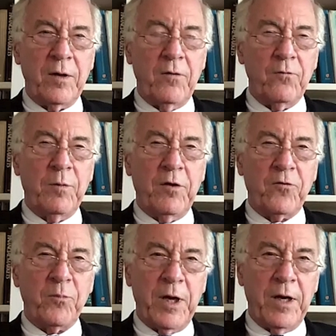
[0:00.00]
Government
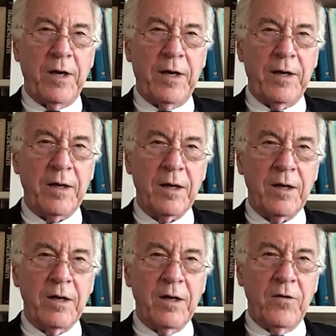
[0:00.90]
spending
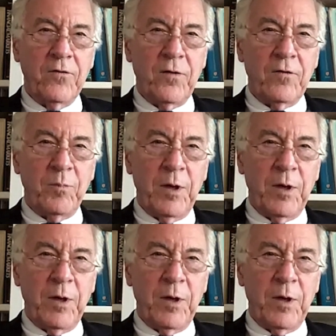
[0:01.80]
has